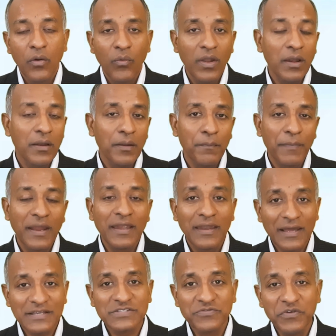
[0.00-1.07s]
Well, my
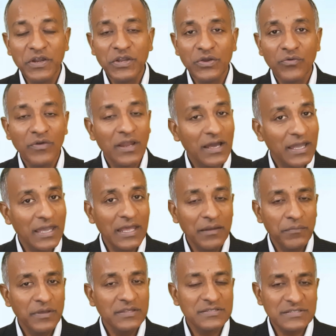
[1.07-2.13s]
next video will again
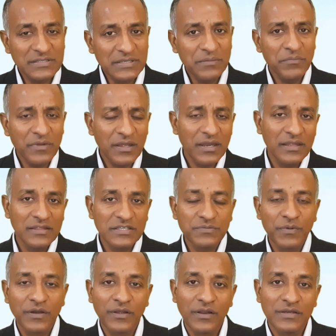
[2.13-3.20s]
be similar in this
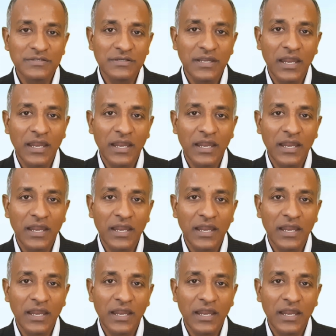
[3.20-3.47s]
particular chain